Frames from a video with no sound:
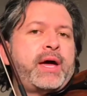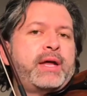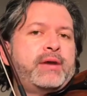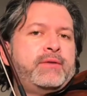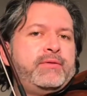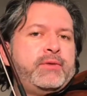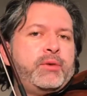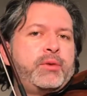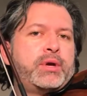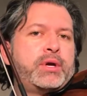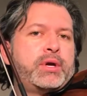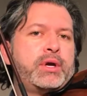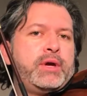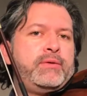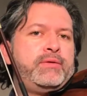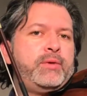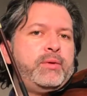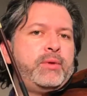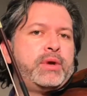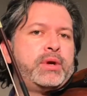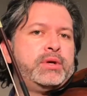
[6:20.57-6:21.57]
If you want
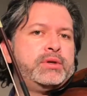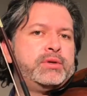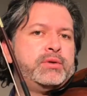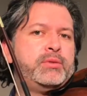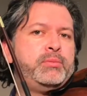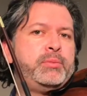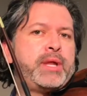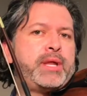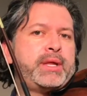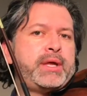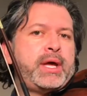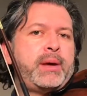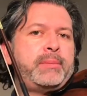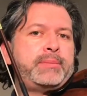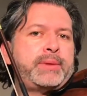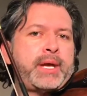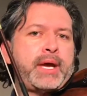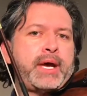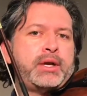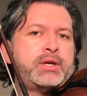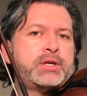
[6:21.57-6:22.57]
to do belly up
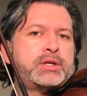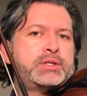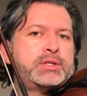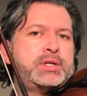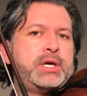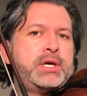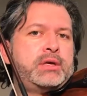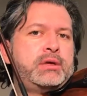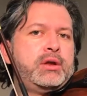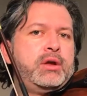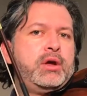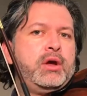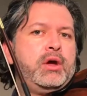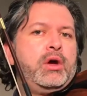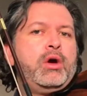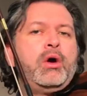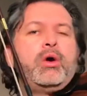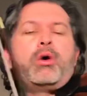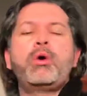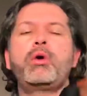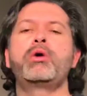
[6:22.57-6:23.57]
like I just did,
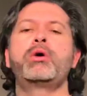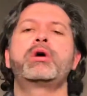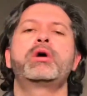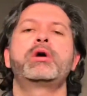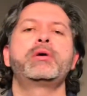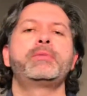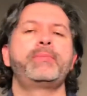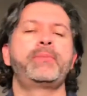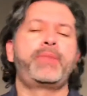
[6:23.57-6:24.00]
or